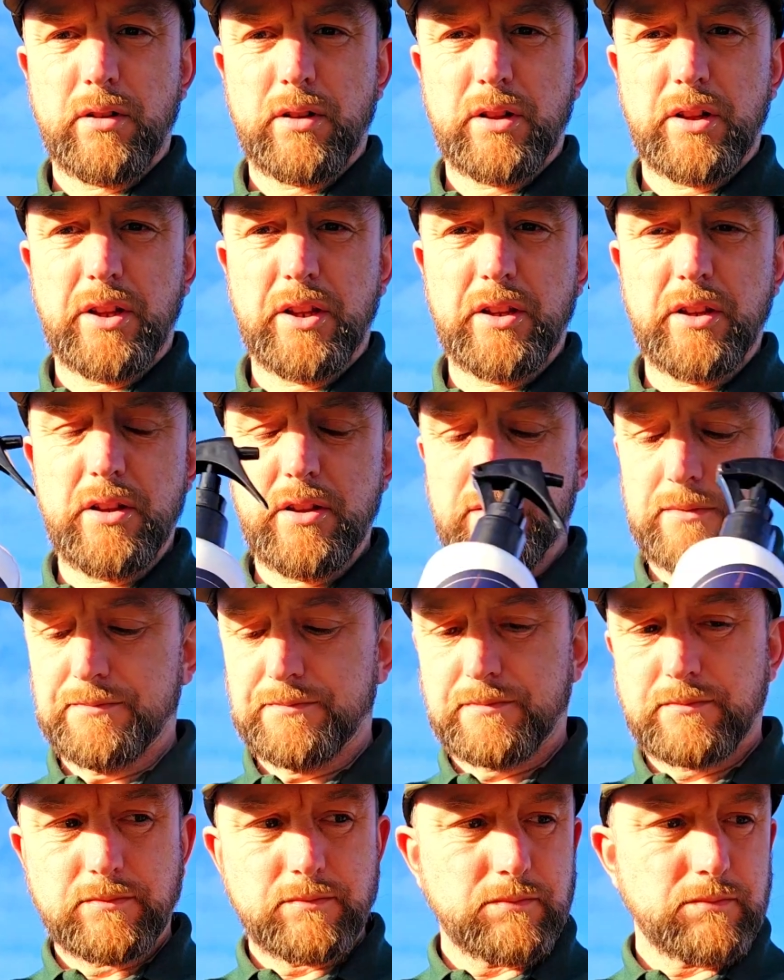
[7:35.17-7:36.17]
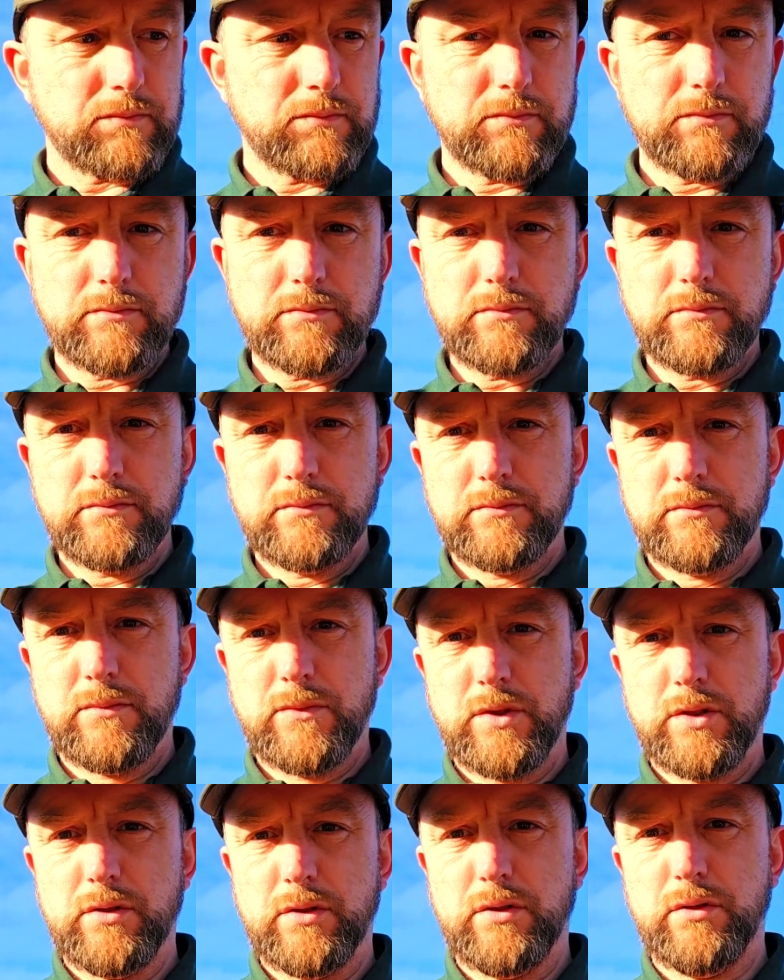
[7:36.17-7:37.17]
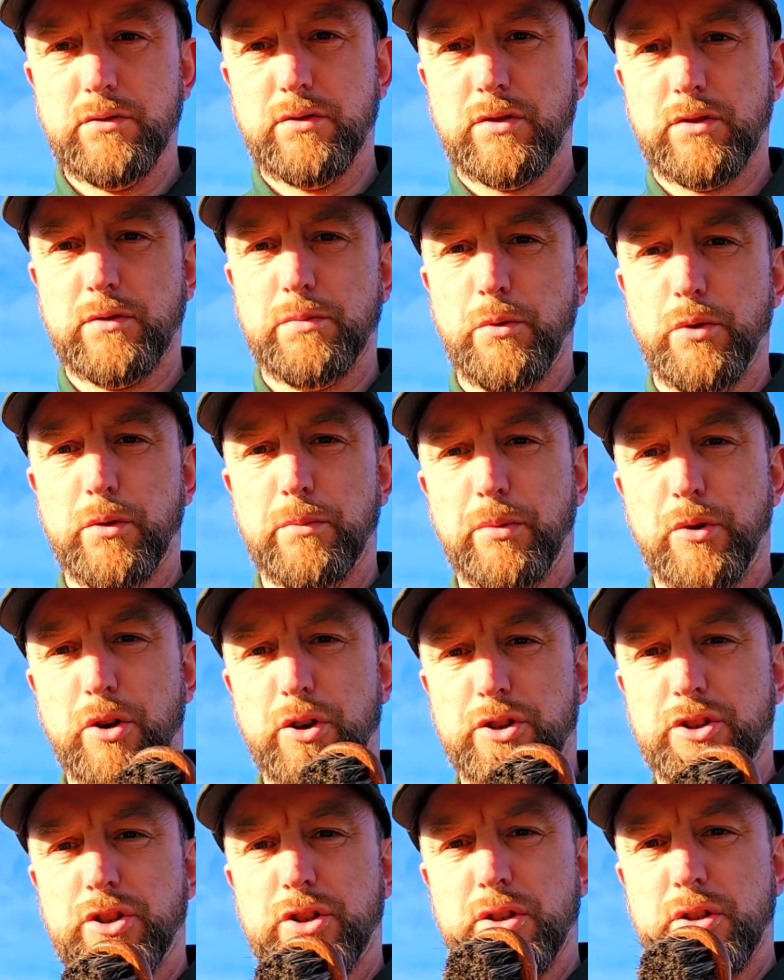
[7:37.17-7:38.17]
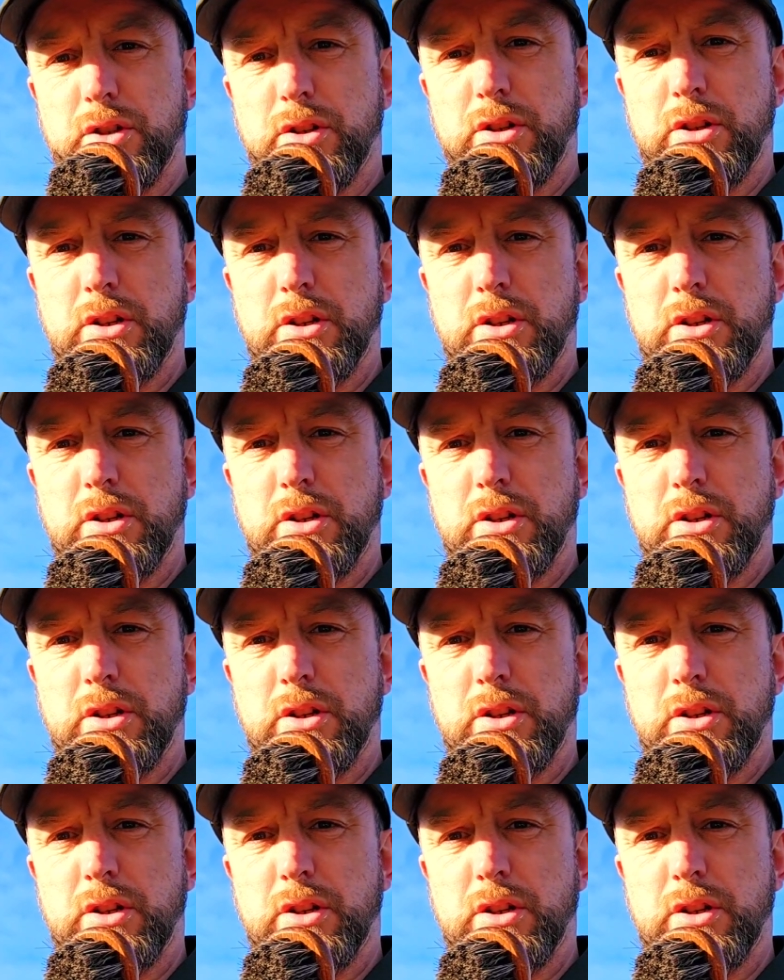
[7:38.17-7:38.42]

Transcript: cleaner, use the small brush,